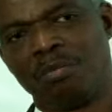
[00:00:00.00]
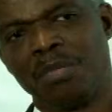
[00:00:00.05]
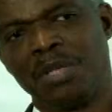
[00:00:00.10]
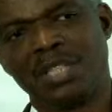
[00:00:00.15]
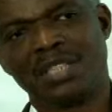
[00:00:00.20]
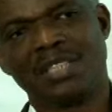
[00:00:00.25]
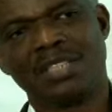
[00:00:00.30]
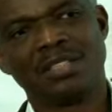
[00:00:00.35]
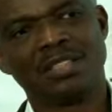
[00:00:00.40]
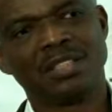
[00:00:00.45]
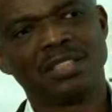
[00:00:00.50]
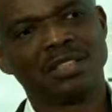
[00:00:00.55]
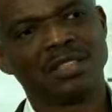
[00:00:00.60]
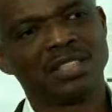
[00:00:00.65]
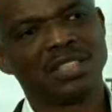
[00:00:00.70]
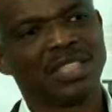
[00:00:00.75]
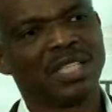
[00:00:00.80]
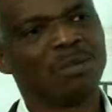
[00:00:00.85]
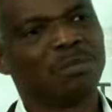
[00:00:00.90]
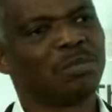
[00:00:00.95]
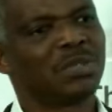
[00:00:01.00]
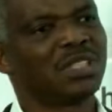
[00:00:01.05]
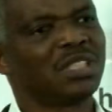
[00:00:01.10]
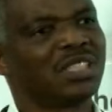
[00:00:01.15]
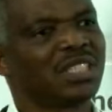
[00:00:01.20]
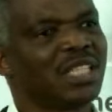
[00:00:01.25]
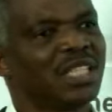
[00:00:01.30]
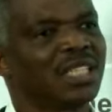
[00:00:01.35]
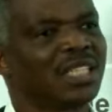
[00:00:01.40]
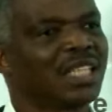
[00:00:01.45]
make the same
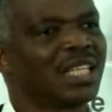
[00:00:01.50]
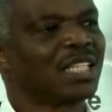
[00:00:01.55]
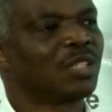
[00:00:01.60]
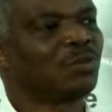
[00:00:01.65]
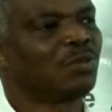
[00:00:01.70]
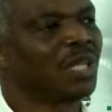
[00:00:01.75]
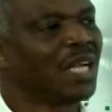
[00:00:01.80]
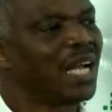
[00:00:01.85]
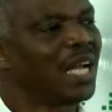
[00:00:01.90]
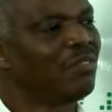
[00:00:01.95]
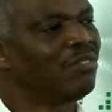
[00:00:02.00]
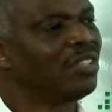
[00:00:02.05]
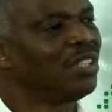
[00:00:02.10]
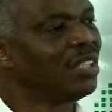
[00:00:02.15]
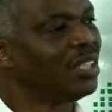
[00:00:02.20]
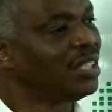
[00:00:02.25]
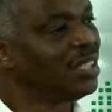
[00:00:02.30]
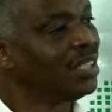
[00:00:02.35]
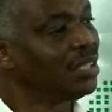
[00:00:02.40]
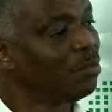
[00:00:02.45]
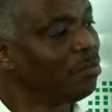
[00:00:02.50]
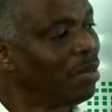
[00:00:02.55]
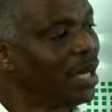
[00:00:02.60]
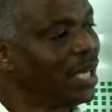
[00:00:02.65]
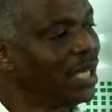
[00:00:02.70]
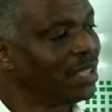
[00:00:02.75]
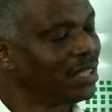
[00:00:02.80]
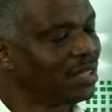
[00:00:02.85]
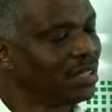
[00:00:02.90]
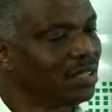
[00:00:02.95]
mistake that we have done in
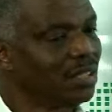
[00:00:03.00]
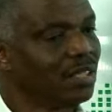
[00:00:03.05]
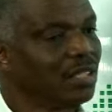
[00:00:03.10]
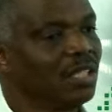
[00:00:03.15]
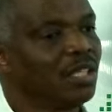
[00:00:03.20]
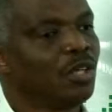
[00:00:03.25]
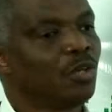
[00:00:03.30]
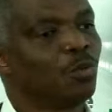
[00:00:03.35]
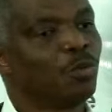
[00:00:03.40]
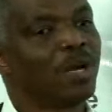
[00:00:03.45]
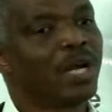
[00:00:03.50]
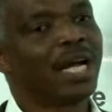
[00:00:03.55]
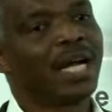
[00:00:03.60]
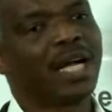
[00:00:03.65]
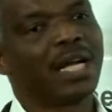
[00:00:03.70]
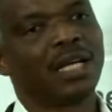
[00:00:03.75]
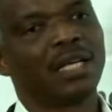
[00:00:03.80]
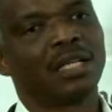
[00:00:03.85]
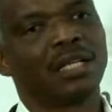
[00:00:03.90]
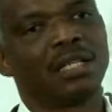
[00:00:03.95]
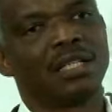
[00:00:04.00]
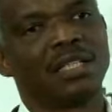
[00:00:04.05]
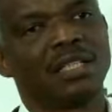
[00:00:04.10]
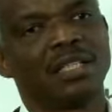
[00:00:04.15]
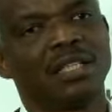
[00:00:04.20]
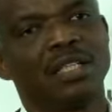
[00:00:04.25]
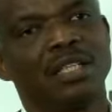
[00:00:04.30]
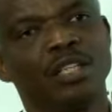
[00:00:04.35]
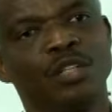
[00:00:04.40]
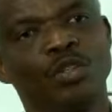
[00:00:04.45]
the past, where
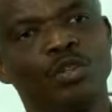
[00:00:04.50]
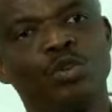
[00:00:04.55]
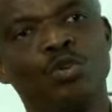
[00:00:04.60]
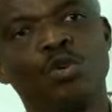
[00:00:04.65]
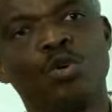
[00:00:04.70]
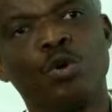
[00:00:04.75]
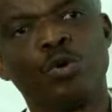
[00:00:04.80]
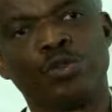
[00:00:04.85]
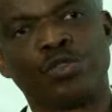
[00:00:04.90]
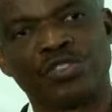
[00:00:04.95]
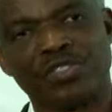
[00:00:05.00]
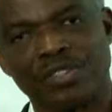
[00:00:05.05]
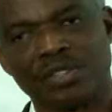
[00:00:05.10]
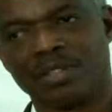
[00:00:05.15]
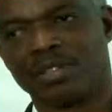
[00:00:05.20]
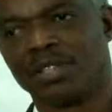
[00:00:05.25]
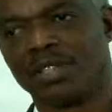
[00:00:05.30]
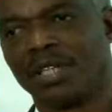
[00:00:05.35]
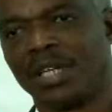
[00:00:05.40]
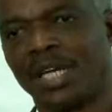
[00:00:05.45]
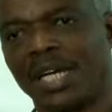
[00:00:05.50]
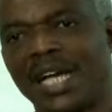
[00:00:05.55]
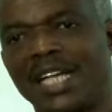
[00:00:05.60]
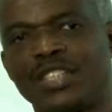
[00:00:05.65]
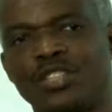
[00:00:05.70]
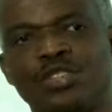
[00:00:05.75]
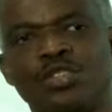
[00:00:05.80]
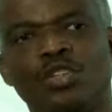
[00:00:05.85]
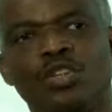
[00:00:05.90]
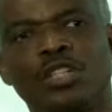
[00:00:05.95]
growth
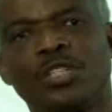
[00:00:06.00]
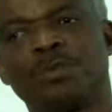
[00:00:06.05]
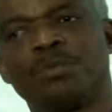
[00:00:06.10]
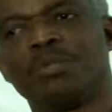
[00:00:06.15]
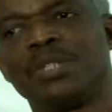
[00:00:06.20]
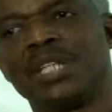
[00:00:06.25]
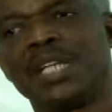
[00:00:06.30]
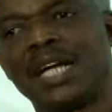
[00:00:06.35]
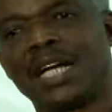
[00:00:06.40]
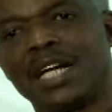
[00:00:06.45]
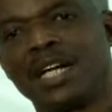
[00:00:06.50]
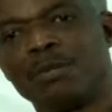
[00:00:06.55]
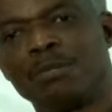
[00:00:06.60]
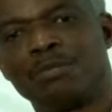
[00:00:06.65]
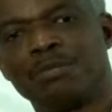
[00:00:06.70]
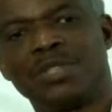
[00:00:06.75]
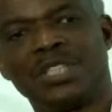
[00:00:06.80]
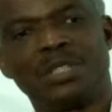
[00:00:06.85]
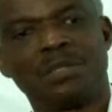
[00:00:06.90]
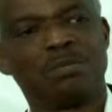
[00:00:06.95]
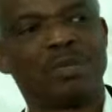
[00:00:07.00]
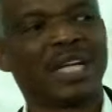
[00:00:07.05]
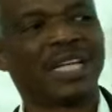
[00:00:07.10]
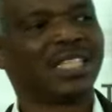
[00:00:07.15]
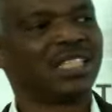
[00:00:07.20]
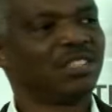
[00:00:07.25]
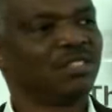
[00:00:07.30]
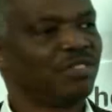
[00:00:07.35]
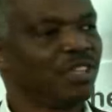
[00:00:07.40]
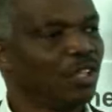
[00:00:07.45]
has not been accompanied
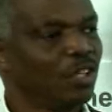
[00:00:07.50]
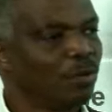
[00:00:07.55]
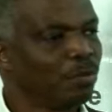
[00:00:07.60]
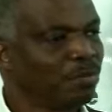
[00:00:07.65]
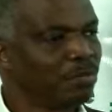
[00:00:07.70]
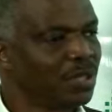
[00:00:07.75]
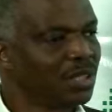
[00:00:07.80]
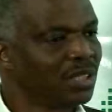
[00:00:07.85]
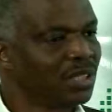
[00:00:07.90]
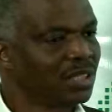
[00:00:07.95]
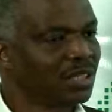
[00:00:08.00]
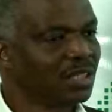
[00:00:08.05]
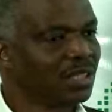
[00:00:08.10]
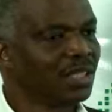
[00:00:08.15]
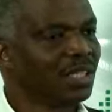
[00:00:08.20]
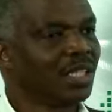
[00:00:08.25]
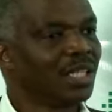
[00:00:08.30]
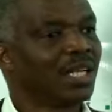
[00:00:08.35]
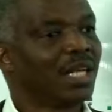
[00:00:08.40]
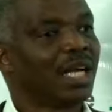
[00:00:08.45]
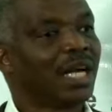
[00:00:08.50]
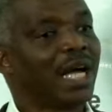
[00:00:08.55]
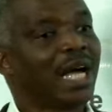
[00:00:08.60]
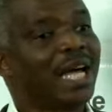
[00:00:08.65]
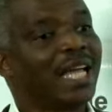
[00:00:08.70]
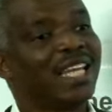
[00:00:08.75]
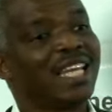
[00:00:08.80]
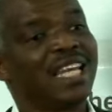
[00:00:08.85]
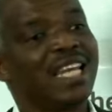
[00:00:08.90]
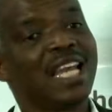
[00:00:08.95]
by development,
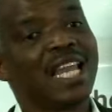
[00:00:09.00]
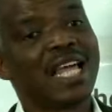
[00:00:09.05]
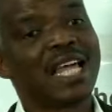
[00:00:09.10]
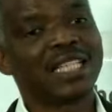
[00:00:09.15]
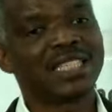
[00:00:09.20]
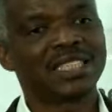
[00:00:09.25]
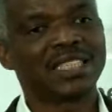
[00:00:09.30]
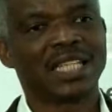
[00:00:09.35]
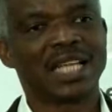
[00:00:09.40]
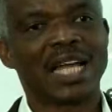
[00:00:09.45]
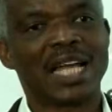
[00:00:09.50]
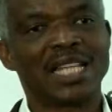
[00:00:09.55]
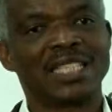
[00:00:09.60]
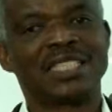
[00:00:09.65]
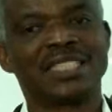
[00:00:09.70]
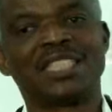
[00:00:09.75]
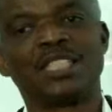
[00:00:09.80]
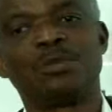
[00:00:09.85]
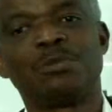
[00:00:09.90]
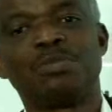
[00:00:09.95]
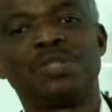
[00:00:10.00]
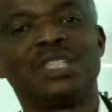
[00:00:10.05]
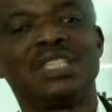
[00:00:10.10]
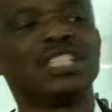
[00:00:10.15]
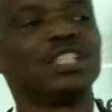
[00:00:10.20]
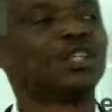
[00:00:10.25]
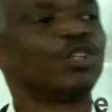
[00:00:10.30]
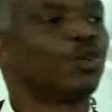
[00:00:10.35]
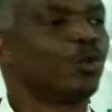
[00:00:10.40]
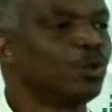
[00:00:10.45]
and less has it
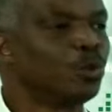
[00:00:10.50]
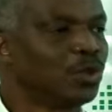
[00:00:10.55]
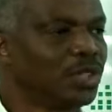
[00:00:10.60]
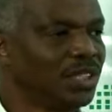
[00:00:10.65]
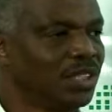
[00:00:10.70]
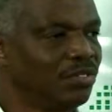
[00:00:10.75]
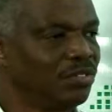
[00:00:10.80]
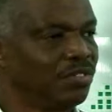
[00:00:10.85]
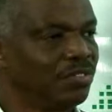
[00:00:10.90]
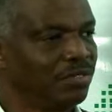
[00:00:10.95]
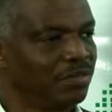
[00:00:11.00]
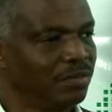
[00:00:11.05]
been inclusive.